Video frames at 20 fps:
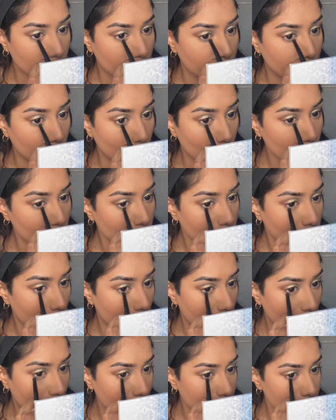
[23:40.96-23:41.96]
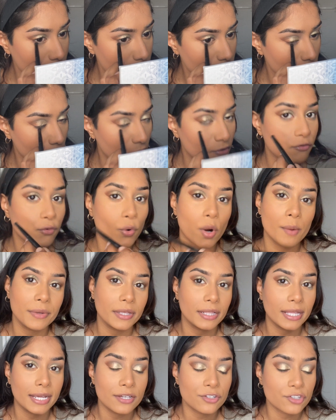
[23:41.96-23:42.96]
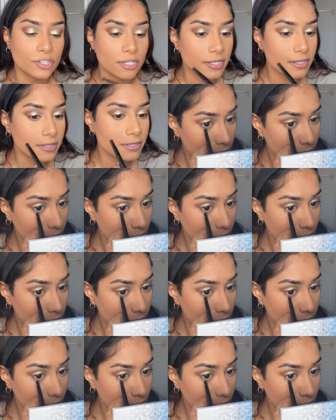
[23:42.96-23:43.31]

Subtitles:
both kinds of formulations.